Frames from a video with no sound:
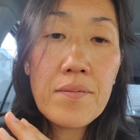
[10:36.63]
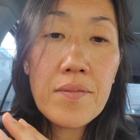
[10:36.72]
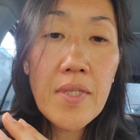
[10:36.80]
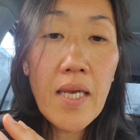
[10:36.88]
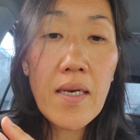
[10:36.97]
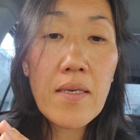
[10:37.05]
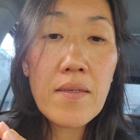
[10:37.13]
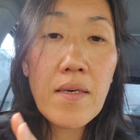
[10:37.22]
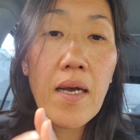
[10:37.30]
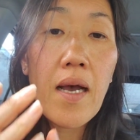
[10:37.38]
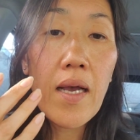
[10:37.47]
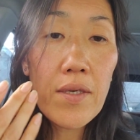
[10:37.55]
yeah,
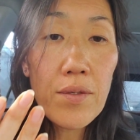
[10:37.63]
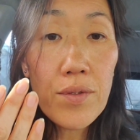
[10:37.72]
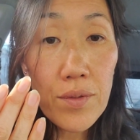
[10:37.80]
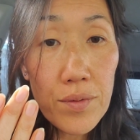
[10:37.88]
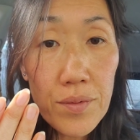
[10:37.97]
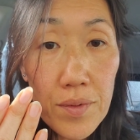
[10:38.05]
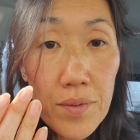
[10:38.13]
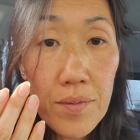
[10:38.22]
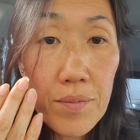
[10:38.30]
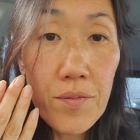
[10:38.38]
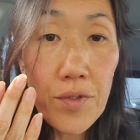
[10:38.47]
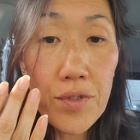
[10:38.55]
I don't use
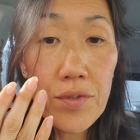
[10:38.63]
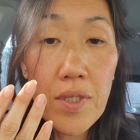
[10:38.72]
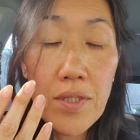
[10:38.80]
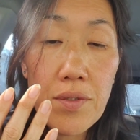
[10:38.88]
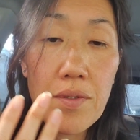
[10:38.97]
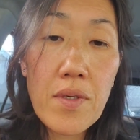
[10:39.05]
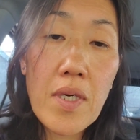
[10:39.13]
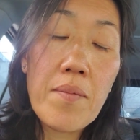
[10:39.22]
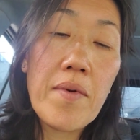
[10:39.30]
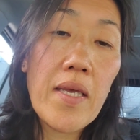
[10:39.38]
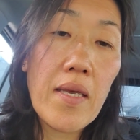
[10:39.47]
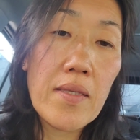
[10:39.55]
moisturizer on
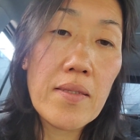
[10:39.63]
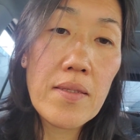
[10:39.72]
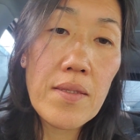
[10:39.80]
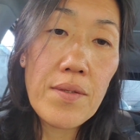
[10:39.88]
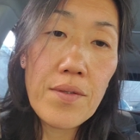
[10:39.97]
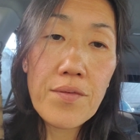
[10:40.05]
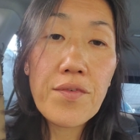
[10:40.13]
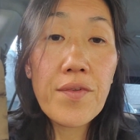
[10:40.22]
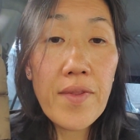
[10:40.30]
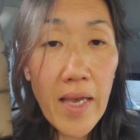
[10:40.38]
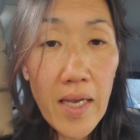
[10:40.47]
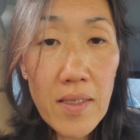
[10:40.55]
my hands for
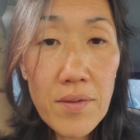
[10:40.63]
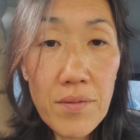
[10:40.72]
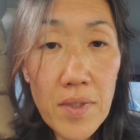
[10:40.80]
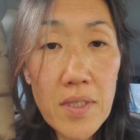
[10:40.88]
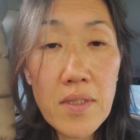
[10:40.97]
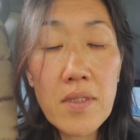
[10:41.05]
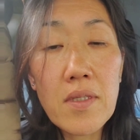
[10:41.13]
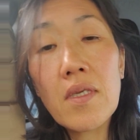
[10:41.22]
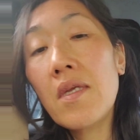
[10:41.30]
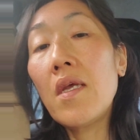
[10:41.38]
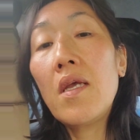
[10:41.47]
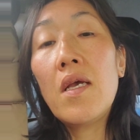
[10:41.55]
that reason.
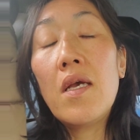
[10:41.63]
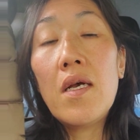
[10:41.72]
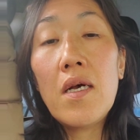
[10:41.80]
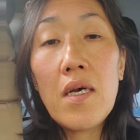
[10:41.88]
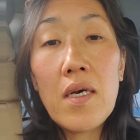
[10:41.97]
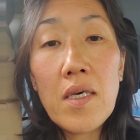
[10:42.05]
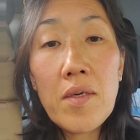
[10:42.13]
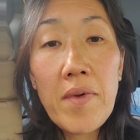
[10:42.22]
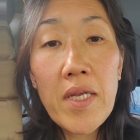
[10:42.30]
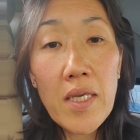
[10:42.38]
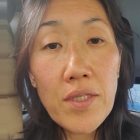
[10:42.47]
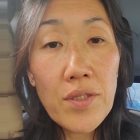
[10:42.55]

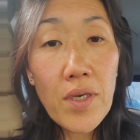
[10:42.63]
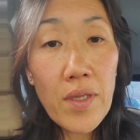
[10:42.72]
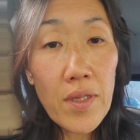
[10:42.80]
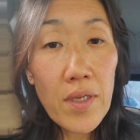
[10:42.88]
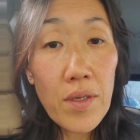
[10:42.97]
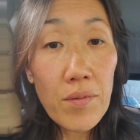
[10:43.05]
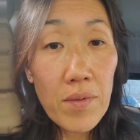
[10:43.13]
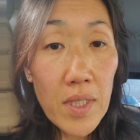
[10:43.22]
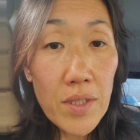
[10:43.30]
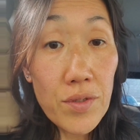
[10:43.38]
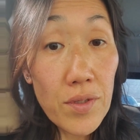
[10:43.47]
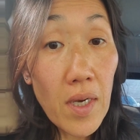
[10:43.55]
And I saw that it
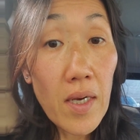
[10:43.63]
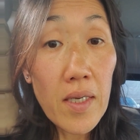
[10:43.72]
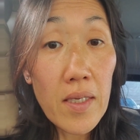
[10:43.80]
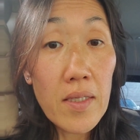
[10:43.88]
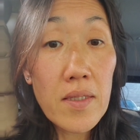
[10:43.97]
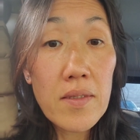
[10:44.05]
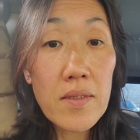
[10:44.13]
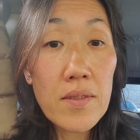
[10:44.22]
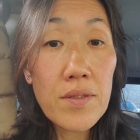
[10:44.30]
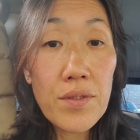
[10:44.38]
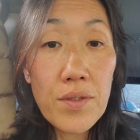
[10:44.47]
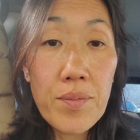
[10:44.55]
went dry,
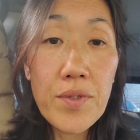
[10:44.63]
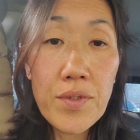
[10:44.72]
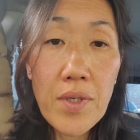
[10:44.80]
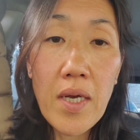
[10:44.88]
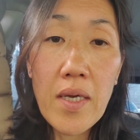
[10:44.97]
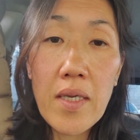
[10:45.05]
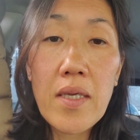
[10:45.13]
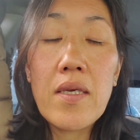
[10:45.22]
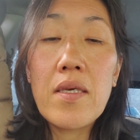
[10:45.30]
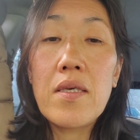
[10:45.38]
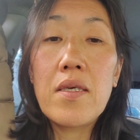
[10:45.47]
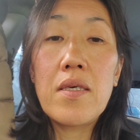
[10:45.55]
super dry,
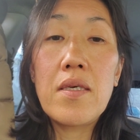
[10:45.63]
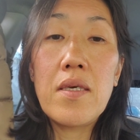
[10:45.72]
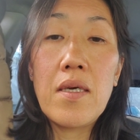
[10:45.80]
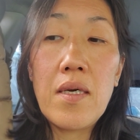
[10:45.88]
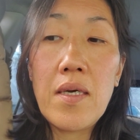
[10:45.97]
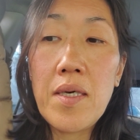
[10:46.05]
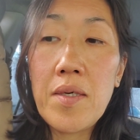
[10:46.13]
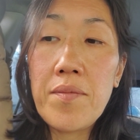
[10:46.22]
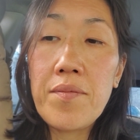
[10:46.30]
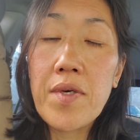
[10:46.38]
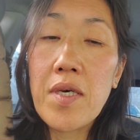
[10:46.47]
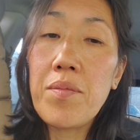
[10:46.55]
a
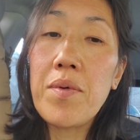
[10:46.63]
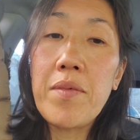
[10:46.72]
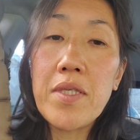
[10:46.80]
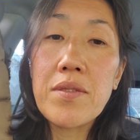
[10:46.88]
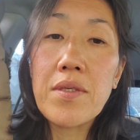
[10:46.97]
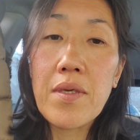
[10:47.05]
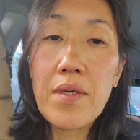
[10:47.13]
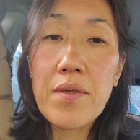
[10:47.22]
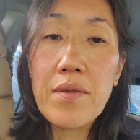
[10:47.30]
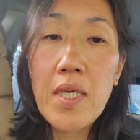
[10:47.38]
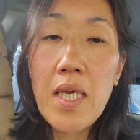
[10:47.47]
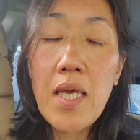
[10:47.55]
couple months
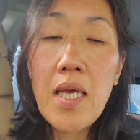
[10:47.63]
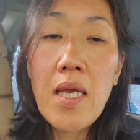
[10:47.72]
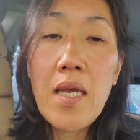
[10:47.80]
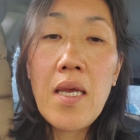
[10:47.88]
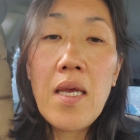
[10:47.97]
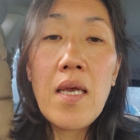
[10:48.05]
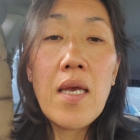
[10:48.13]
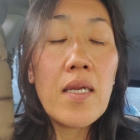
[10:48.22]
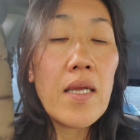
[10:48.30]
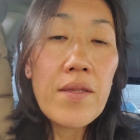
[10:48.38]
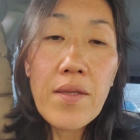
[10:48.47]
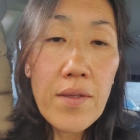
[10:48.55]
ago. And
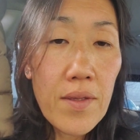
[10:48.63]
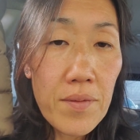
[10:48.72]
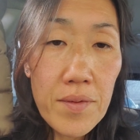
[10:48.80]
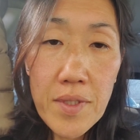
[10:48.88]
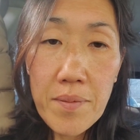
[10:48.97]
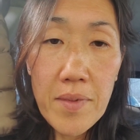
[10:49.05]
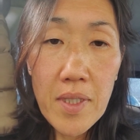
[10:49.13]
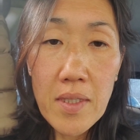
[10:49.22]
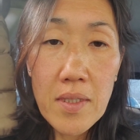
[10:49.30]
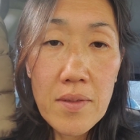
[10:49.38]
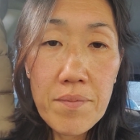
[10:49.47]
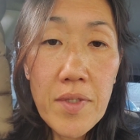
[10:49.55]
I thought there was
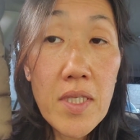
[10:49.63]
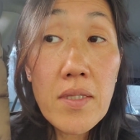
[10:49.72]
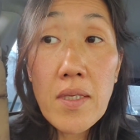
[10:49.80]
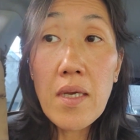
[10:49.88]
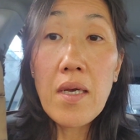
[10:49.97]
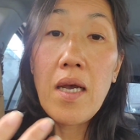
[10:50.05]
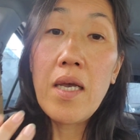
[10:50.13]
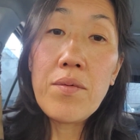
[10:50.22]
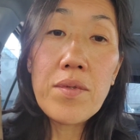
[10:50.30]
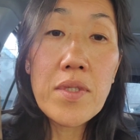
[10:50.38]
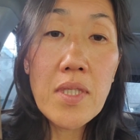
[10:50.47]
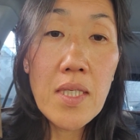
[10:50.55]
something, because I
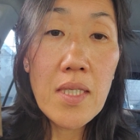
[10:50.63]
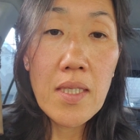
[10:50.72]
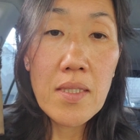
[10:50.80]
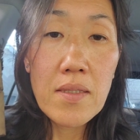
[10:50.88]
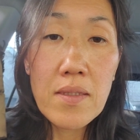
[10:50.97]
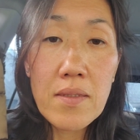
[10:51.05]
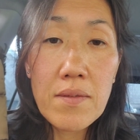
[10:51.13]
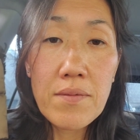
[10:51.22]
was eating,